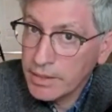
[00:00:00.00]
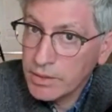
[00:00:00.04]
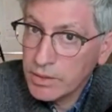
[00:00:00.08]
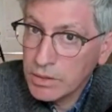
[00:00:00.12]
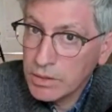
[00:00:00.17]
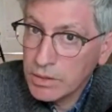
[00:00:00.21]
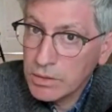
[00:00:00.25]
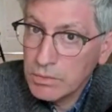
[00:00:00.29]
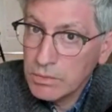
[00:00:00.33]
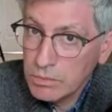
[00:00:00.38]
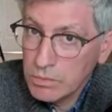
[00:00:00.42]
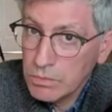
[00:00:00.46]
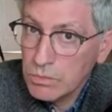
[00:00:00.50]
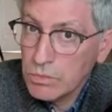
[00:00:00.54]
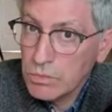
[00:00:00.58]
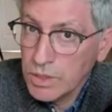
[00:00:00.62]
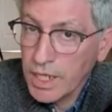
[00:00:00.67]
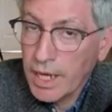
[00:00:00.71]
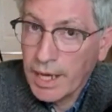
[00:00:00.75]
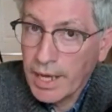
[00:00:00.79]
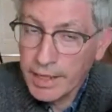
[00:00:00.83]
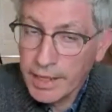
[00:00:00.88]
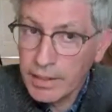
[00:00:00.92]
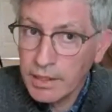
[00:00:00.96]
and
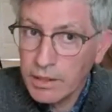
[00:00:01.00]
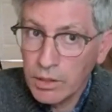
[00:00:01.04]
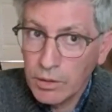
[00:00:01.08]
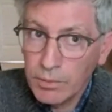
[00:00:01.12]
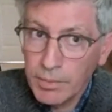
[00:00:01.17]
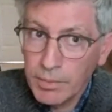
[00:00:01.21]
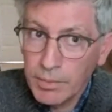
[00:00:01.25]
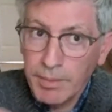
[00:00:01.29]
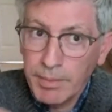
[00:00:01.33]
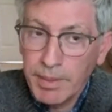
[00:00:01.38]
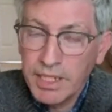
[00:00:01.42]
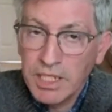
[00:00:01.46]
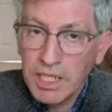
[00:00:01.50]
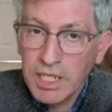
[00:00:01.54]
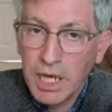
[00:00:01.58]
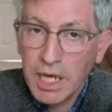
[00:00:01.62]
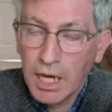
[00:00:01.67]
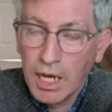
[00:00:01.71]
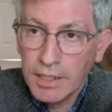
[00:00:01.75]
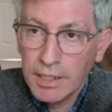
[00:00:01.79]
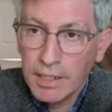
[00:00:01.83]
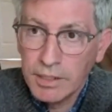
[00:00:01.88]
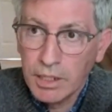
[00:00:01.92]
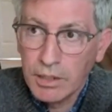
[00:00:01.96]
yeah, and there may be
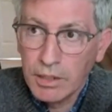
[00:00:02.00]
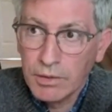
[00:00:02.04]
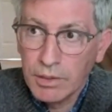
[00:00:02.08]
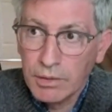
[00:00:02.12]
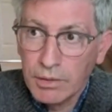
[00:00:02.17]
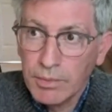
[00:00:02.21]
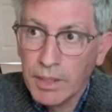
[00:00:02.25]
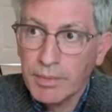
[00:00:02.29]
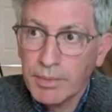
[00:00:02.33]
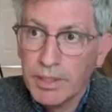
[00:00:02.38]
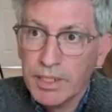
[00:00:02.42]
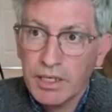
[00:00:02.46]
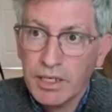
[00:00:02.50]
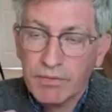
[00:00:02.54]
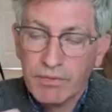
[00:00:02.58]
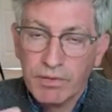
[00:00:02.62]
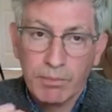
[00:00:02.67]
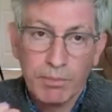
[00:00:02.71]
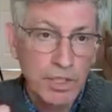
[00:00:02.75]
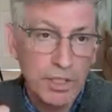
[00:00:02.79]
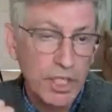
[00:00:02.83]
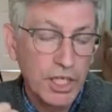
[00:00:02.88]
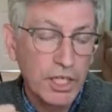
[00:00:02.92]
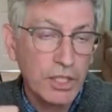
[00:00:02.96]
there may be
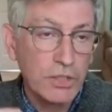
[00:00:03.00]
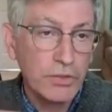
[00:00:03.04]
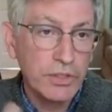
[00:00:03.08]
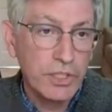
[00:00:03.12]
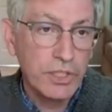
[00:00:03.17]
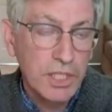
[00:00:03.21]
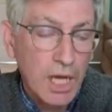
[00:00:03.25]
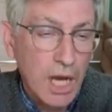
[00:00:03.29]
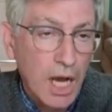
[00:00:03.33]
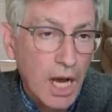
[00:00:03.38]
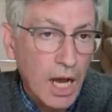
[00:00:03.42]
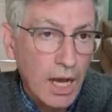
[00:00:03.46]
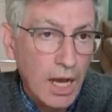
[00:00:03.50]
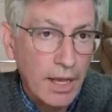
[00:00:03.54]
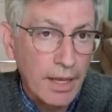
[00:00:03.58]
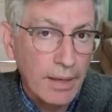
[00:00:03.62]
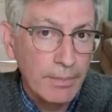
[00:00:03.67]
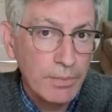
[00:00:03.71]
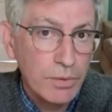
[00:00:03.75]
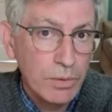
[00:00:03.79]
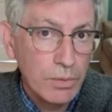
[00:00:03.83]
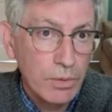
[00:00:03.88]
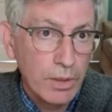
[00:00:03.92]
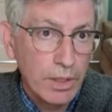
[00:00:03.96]
different particular
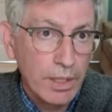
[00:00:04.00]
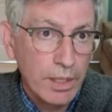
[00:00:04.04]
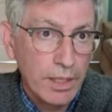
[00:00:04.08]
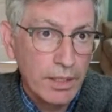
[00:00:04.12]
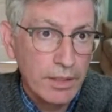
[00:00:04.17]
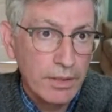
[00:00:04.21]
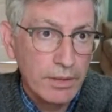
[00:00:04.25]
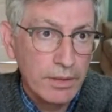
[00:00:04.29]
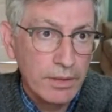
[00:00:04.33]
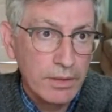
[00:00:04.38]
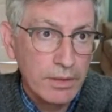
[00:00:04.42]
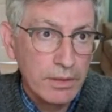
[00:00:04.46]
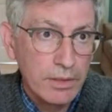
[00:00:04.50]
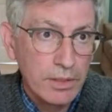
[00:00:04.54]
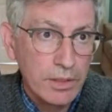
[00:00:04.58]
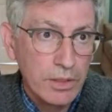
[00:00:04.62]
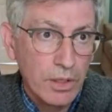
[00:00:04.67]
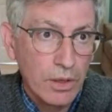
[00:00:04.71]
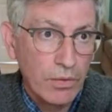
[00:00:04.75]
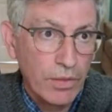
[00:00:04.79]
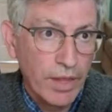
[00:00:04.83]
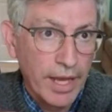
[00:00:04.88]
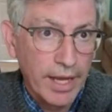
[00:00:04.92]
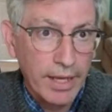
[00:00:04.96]
times when,
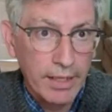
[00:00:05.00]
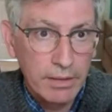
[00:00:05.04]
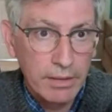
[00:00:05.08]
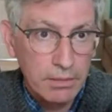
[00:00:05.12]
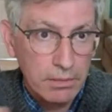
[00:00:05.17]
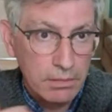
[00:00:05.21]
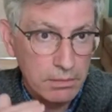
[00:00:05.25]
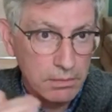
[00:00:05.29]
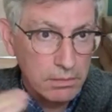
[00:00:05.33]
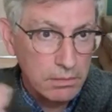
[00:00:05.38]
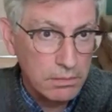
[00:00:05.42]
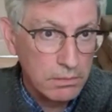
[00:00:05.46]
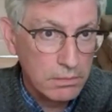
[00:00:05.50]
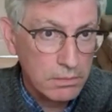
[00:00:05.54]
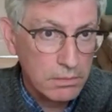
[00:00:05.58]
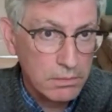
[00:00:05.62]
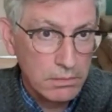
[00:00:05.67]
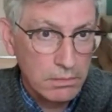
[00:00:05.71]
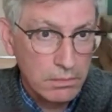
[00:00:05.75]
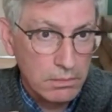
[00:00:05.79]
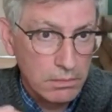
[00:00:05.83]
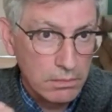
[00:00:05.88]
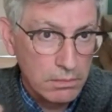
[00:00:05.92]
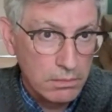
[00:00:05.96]
that
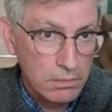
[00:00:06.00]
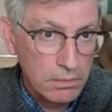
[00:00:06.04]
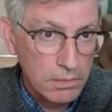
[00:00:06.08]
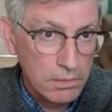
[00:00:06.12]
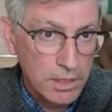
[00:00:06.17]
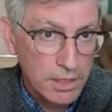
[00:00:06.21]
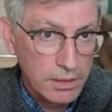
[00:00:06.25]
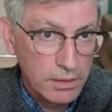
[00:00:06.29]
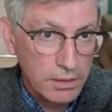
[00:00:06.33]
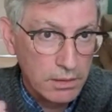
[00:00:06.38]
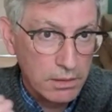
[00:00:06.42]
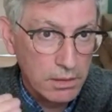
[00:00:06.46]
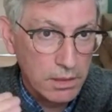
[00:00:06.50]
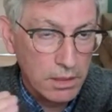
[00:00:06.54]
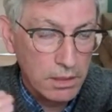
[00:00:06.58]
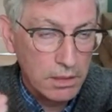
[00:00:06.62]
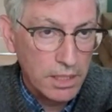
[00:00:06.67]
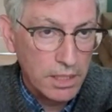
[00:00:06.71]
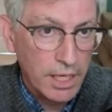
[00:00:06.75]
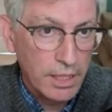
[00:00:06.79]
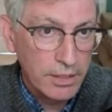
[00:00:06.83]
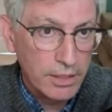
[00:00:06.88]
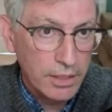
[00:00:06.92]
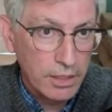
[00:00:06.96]

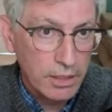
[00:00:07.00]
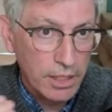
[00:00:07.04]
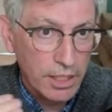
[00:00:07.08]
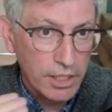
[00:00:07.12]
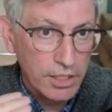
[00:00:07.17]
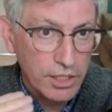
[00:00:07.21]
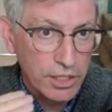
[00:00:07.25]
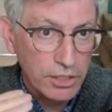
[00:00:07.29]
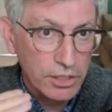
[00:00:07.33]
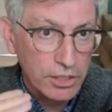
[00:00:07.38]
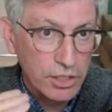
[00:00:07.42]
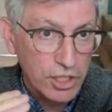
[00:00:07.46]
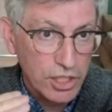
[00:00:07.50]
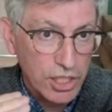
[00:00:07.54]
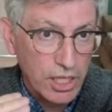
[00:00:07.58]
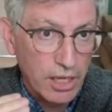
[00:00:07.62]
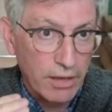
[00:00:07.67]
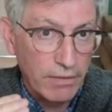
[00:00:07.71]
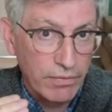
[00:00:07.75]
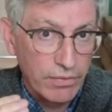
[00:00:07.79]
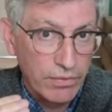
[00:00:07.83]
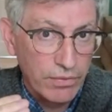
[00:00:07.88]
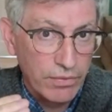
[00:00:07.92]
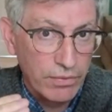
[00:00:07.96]
calculation
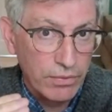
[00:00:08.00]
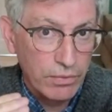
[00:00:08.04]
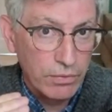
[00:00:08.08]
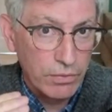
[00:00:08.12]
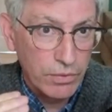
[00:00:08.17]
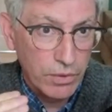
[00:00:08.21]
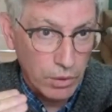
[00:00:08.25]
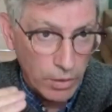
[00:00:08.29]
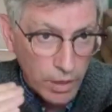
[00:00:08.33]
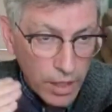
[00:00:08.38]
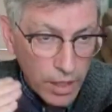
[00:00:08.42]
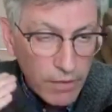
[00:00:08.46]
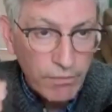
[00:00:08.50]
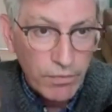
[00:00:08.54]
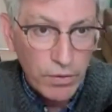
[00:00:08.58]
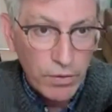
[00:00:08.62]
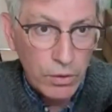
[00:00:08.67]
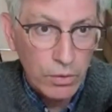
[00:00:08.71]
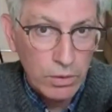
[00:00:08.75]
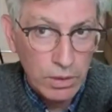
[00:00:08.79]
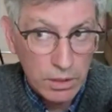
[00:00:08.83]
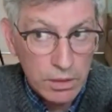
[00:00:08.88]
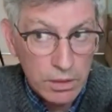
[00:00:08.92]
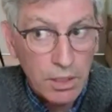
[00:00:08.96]
shifts. So if
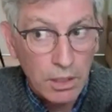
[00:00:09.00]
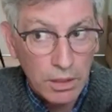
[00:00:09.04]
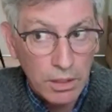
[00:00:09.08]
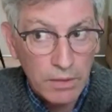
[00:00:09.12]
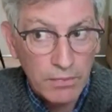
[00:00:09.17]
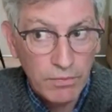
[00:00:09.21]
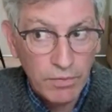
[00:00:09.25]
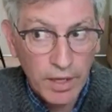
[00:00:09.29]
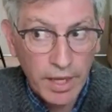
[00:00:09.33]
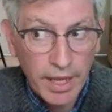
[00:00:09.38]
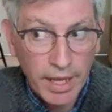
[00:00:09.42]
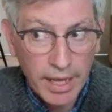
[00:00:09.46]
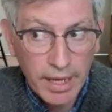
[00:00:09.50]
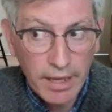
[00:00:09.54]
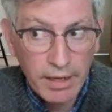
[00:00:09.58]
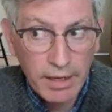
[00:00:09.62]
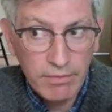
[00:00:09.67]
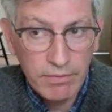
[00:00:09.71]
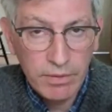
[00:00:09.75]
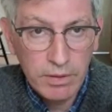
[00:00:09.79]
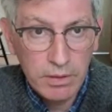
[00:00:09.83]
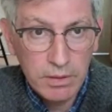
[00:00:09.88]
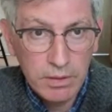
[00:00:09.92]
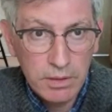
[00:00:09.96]
we
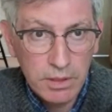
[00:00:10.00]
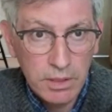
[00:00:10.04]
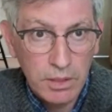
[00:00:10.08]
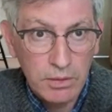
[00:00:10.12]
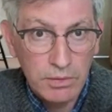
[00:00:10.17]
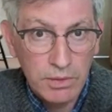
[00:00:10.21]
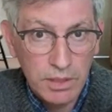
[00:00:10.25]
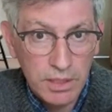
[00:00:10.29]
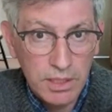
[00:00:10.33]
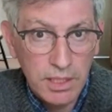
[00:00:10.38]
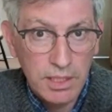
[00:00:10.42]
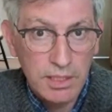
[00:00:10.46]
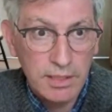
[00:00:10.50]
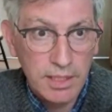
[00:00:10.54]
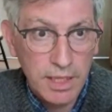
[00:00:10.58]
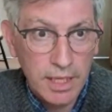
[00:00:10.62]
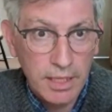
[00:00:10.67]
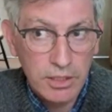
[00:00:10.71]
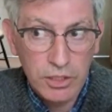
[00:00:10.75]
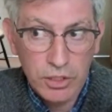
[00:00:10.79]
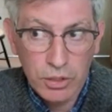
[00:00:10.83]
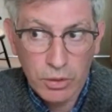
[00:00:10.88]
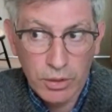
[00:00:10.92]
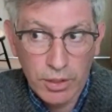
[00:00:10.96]
have, disease
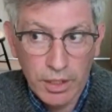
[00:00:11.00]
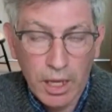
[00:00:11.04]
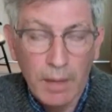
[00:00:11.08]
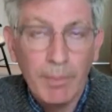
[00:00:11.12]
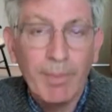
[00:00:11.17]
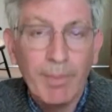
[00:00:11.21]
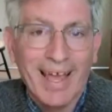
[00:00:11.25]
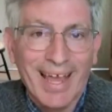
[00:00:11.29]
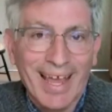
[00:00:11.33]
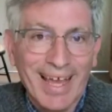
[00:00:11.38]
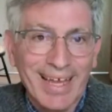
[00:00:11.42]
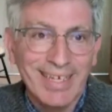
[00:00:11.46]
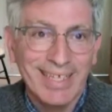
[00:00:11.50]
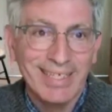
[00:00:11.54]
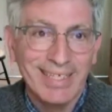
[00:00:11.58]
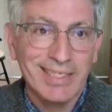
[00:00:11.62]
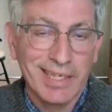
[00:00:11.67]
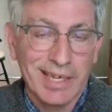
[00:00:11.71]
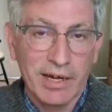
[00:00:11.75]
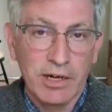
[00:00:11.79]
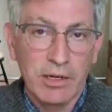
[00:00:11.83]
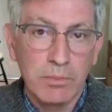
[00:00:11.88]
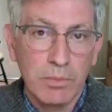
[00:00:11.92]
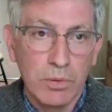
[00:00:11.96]
X showing up and it's
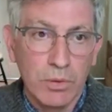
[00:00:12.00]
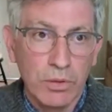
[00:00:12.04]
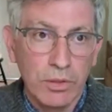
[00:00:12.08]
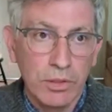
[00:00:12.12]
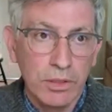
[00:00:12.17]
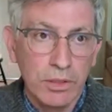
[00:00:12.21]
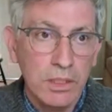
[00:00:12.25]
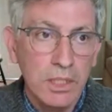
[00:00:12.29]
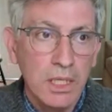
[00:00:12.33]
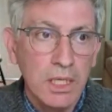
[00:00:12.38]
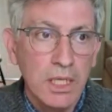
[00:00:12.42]
airborne